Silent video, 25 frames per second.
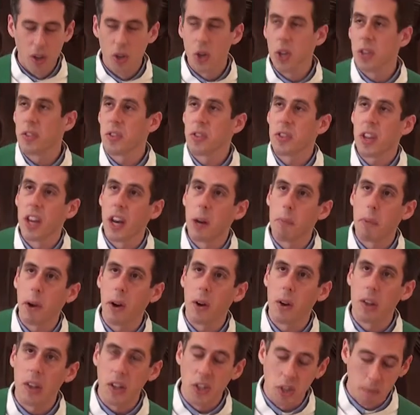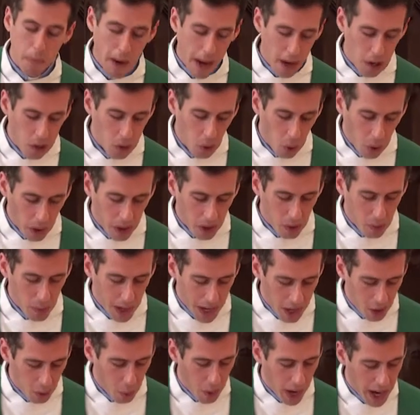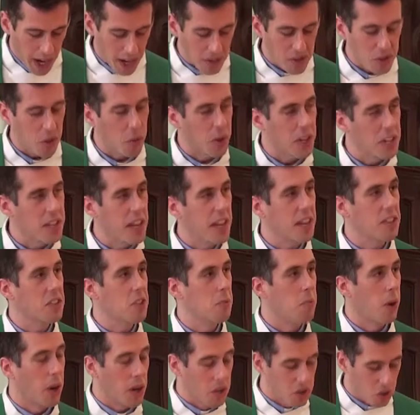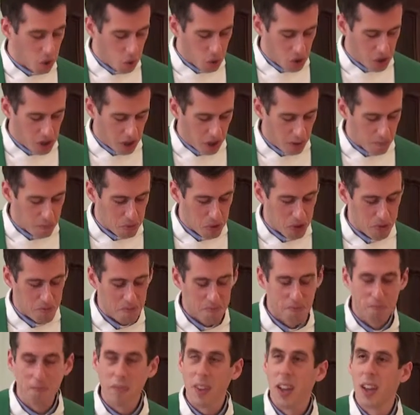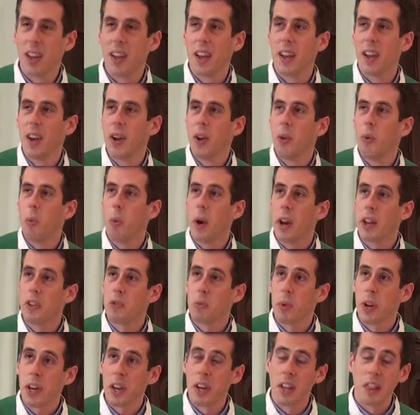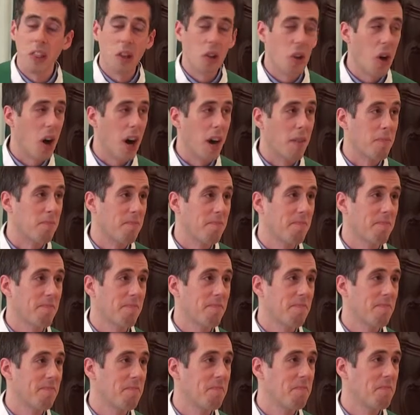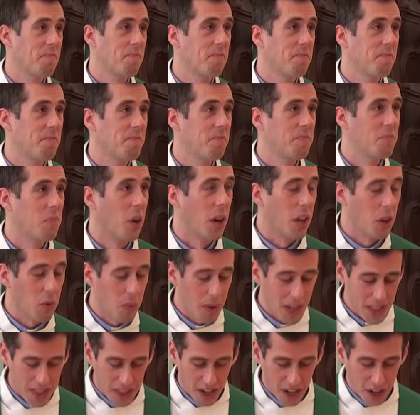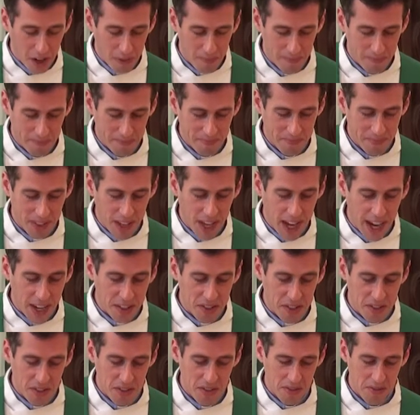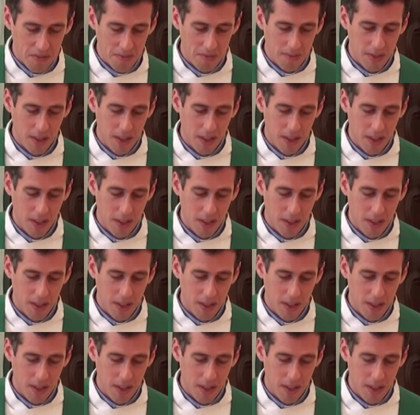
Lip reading: Jesus can apparently spot a lawyer right away, so he takes him on his own terms. What is written in the law? What do you read there? He asks.